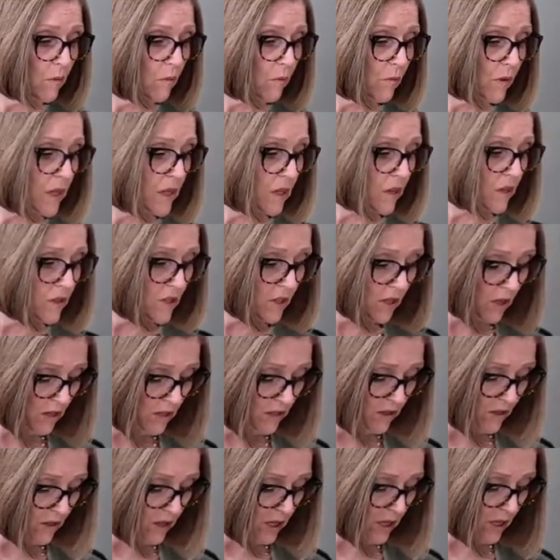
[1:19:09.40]
what our
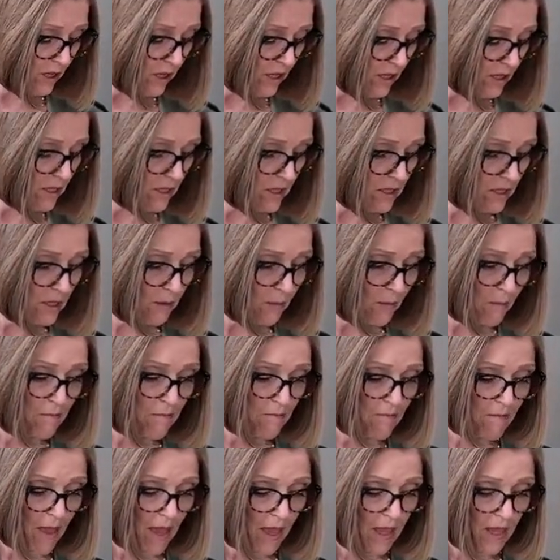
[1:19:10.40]
daughter is
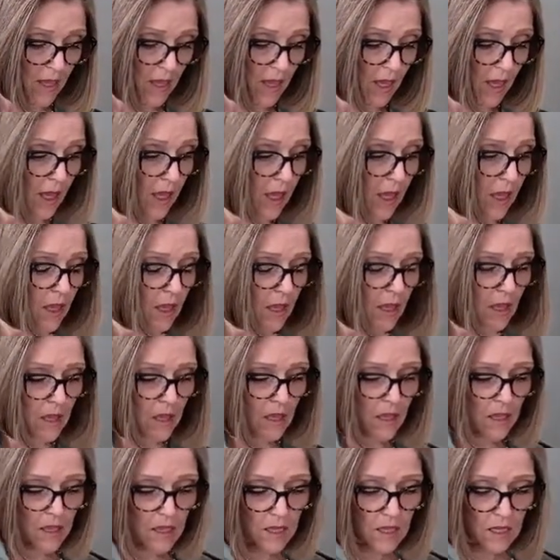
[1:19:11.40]
making
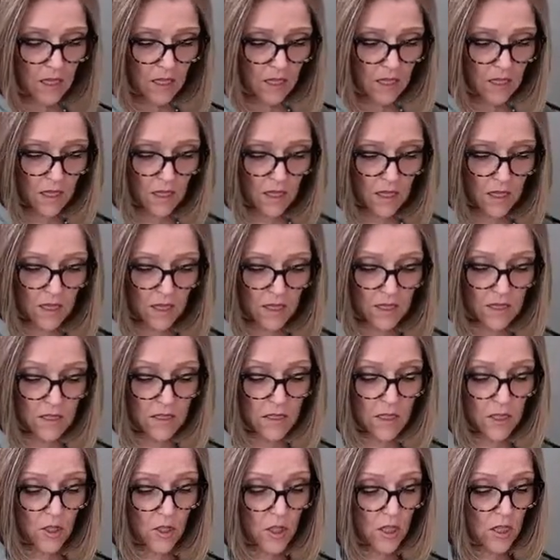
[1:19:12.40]

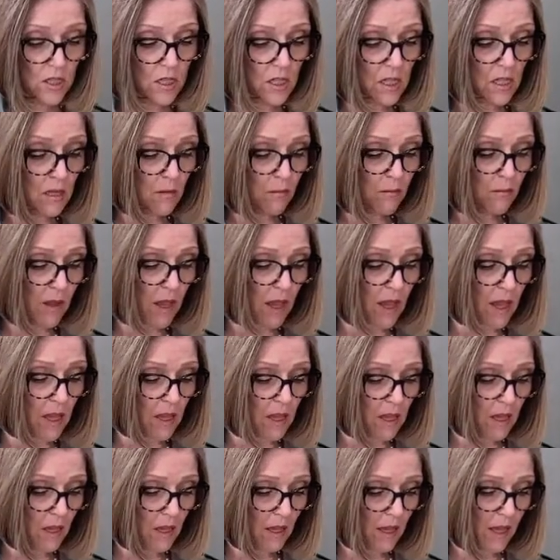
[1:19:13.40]
is she's going to
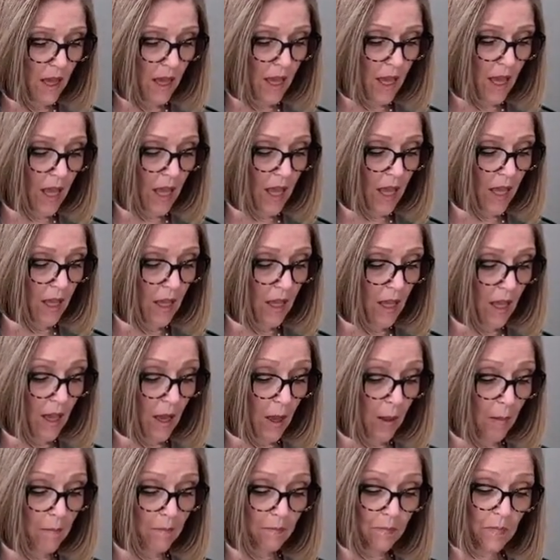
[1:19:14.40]
make a,
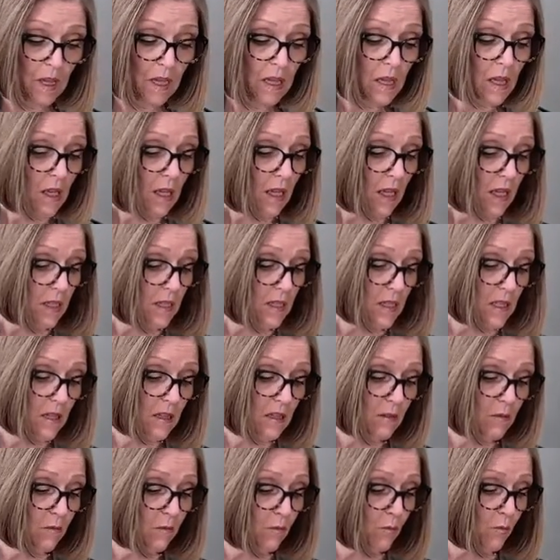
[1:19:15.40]
it's
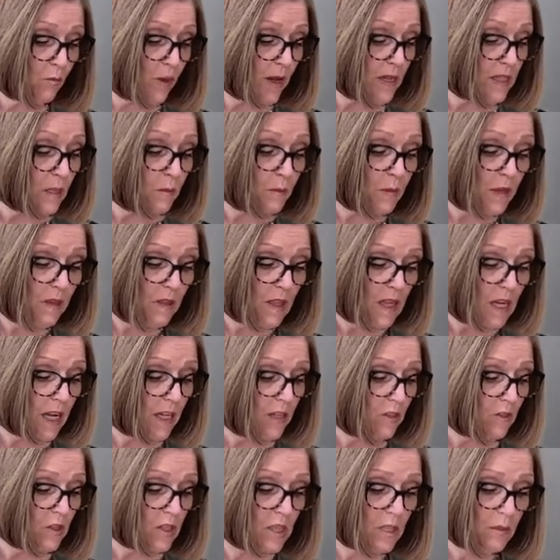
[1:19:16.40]
a recipe that I
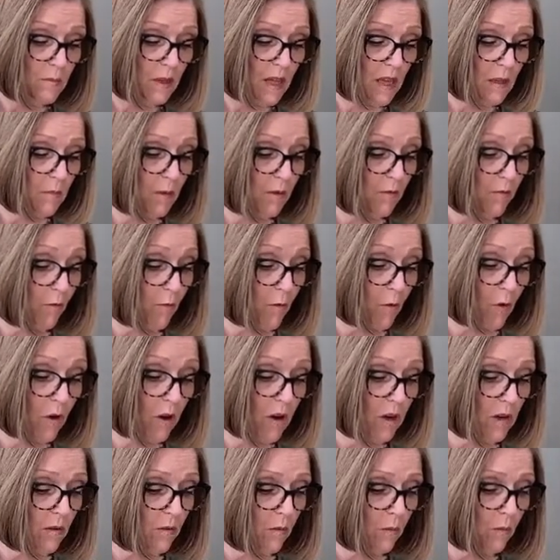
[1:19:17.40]
used to make
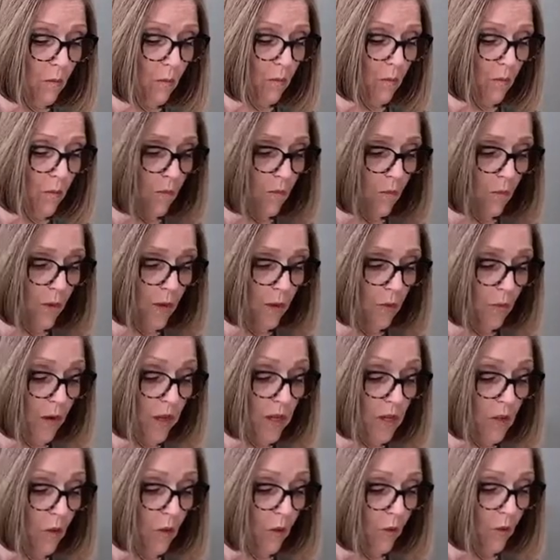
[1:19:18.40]
before we
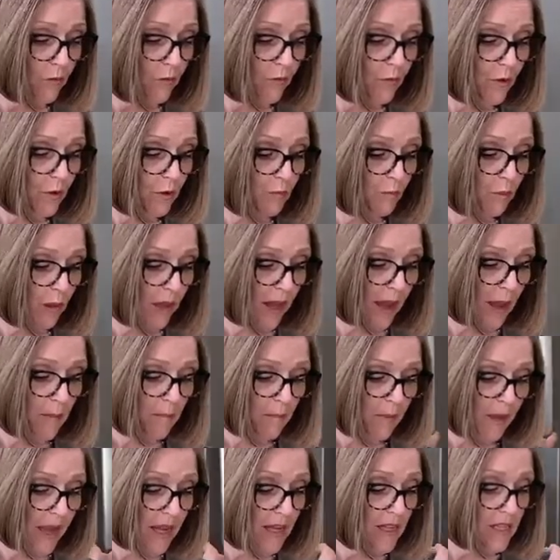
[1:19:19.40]
went whole food
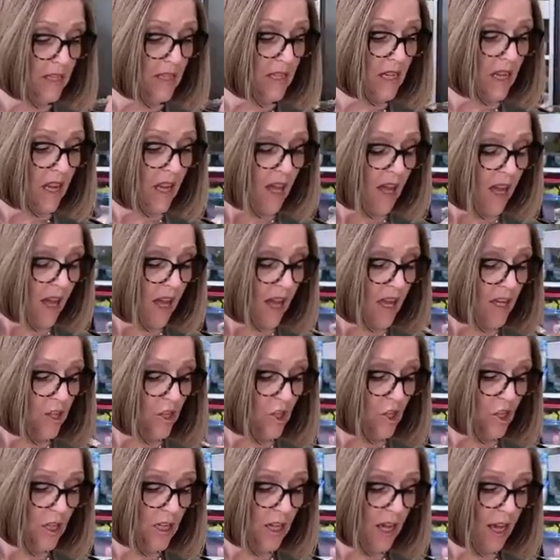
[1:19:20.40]
plant-based, and
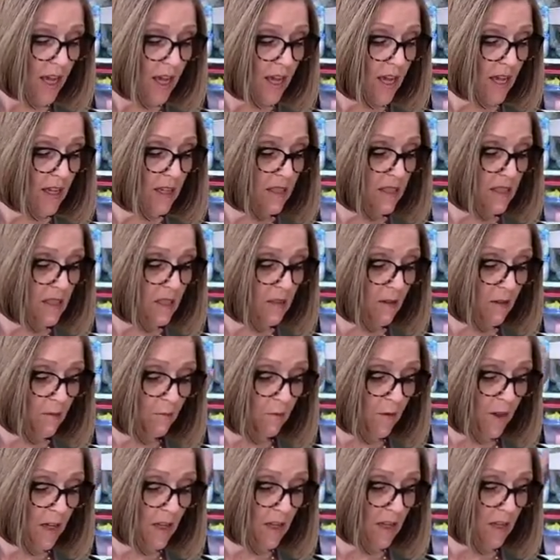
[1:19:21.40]
she has
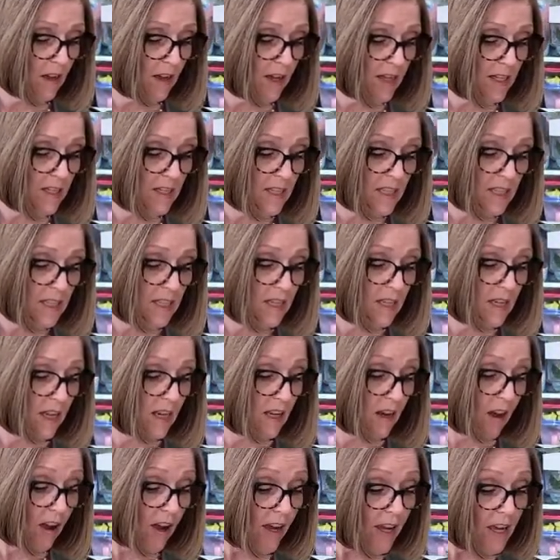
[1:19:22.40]
veganized it,
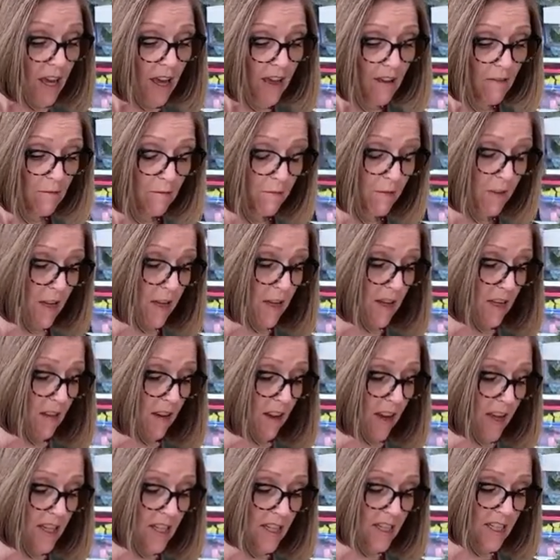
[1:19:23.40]
and I have
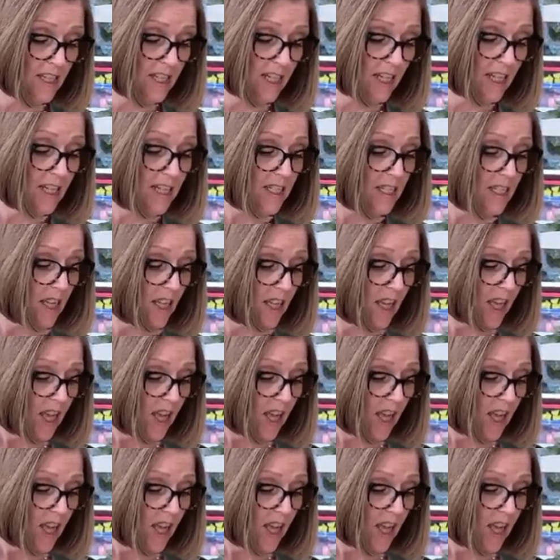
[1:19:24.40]
veganized it,